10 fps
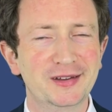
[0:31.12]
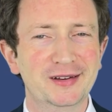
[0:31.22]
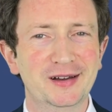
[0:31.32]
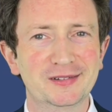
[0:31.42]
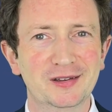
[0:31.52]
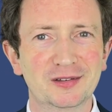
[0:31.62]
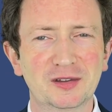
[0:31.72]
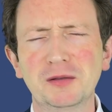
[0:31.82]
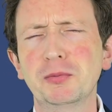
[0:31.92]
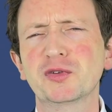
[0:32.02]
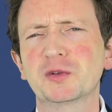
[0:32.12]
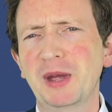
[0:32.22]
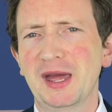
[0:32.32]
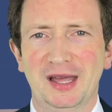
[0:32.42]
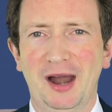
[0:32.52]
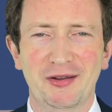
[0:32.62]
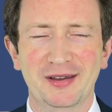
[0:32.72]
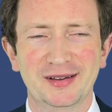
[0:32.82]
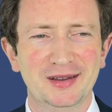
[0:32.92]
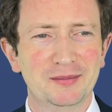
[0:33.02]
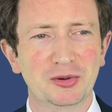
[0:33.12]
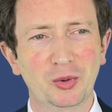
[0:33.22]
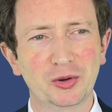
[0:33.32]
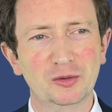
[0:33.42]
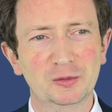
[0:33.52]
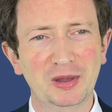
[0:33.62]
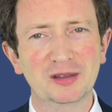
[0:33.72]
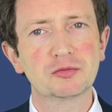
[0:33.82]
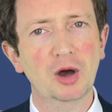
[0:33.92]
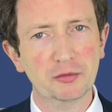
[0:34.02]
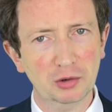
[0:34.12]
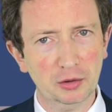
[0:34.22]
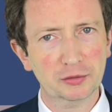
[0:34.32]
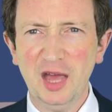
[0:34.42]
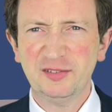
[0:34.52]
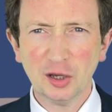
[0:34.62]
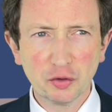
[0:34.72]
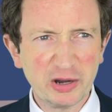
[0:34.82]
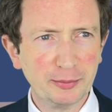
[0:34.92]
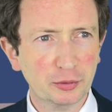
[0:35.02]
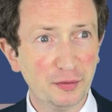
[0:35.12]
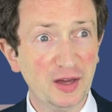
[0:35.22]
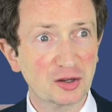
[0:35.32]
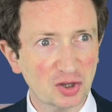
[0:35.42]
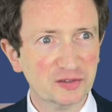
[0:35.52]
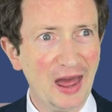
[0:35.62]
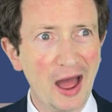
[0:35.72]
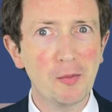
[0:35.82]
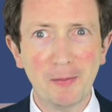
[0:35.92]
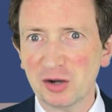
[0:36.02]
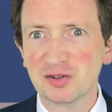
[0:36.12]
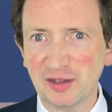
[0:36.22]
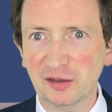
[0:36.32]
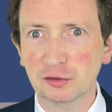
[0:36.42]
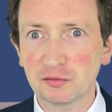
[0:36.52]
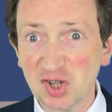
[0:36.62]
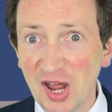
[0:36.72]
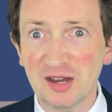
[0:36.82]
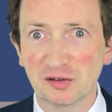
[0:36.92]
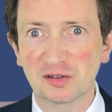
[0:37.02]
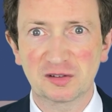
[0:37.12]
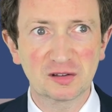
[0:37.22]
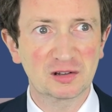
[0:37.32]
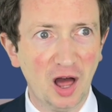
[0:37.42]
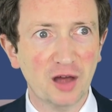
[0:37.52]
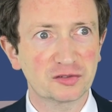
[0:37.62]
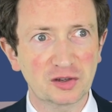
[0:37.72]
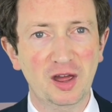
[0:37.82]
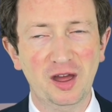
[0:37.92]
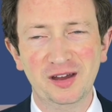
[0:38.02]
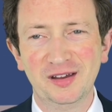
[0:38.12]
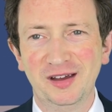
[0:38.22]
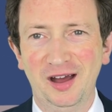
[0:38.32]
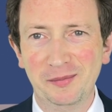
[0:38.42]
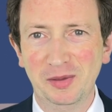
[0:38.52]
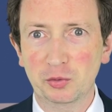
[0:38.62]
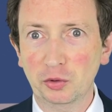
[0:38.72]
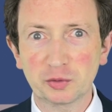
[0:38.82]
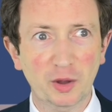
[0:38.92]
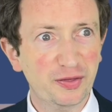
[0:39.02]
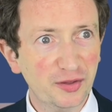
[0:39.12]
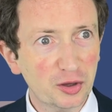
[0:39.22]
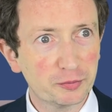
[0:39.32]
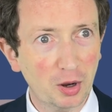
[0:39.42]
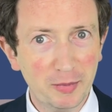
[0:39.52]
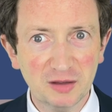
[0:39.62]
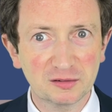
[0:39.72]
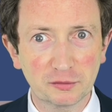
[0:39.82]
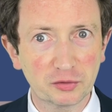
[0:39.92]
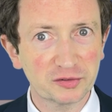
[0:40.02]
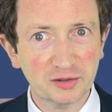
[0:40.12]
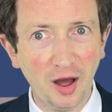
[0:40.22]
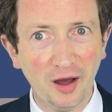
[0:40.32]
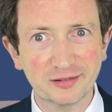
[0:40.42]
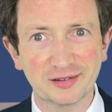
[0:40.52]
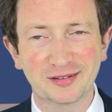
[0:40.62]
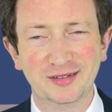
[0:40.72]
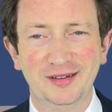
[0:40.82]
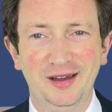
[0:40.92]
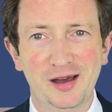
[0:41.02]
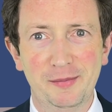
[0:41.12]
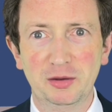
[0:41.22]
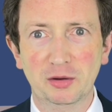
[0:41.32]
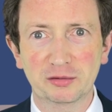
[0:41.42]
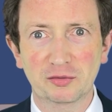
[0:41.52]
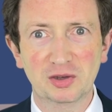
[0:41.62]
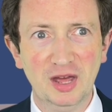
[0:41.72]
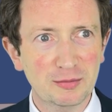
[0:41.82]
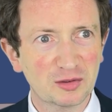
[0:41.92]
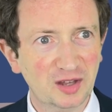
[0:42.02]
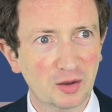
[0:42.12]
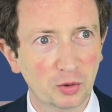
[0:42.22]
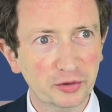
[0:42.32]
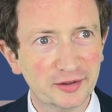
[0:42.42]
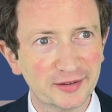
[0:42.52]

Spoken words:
as a simple spear carrier, but one who speaks rather a lot. It's incredible to think just how much things have changed since last year. I mean, we're on to our third Prime Minister for a start. I bet you can't even name the second one.